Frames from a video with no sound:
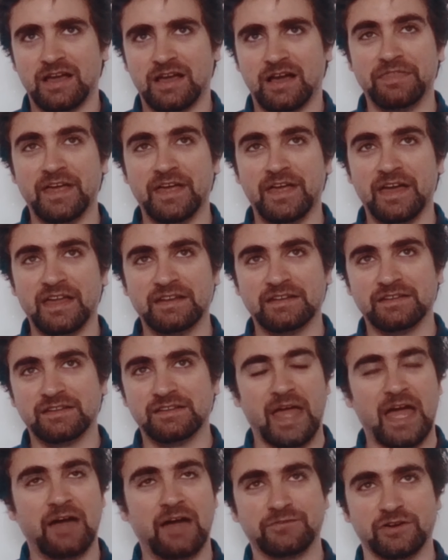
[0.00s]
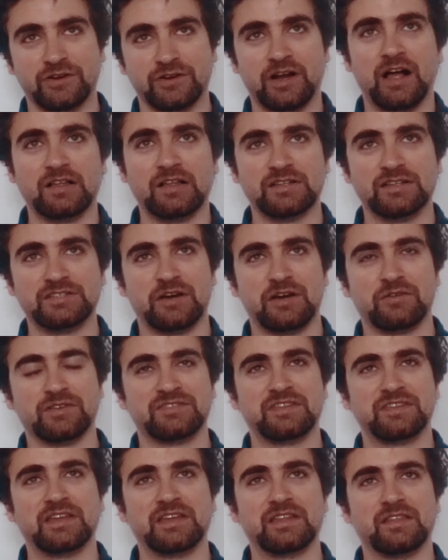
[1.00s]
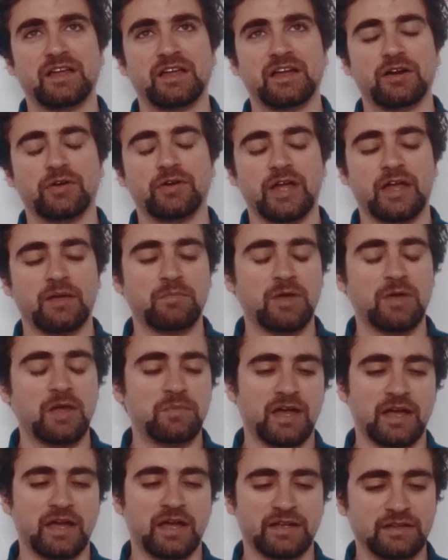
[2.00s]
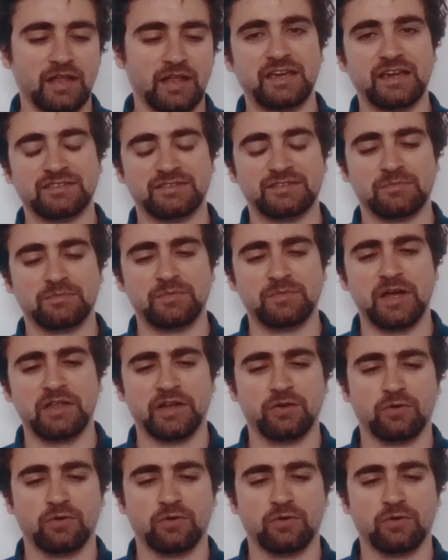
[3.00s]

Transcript: And then after college, I was thinking like, okay, maybe I can take some online